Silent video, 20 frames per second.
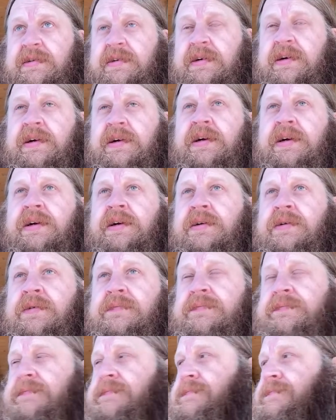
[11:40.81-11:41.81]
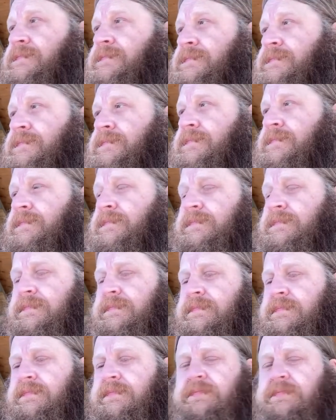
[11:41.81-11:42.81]
They're harder to
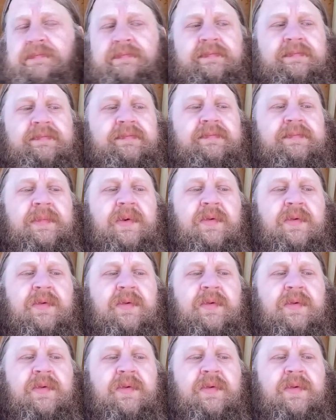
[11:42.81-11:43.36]
address.